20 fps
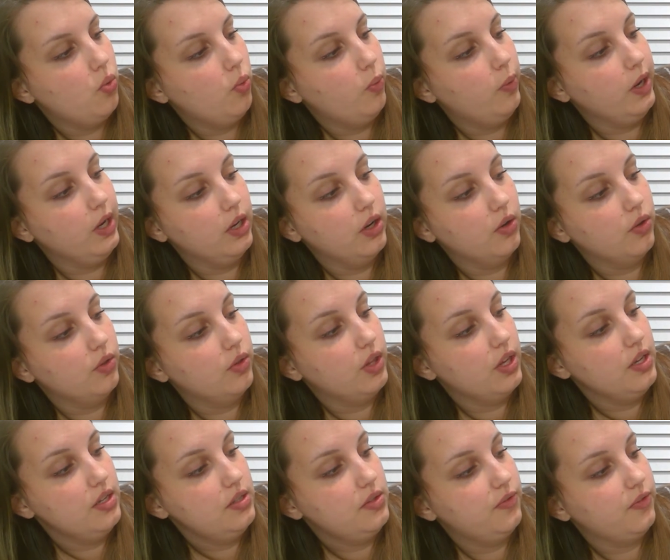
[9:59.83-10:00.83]
We know
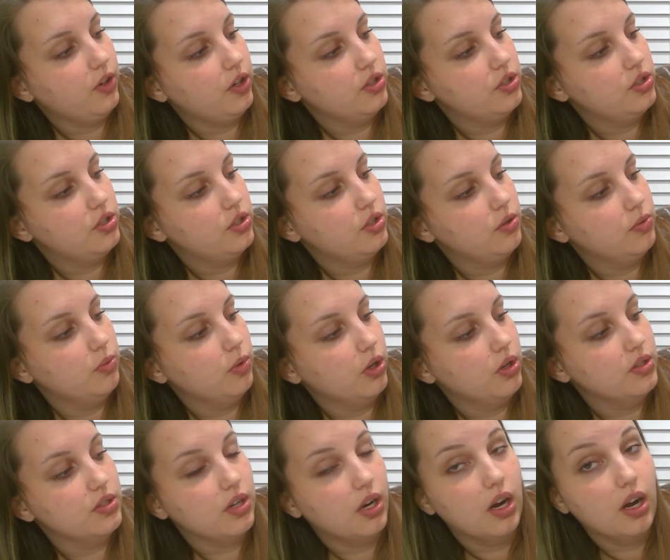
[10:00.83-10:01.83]
these first two
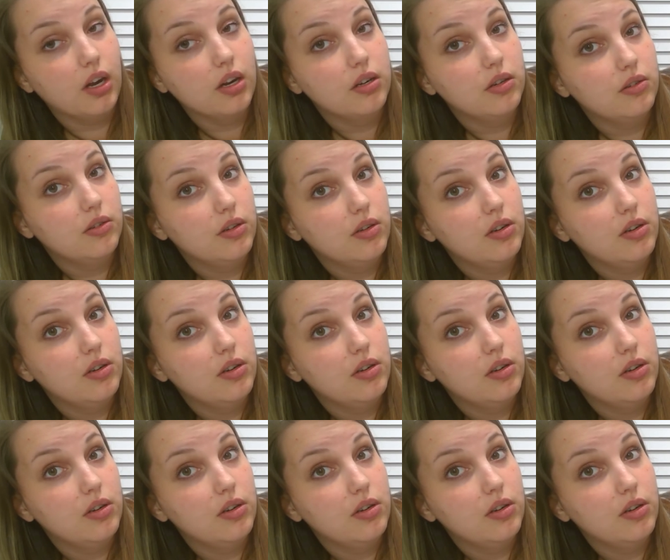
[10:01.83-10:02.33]
words are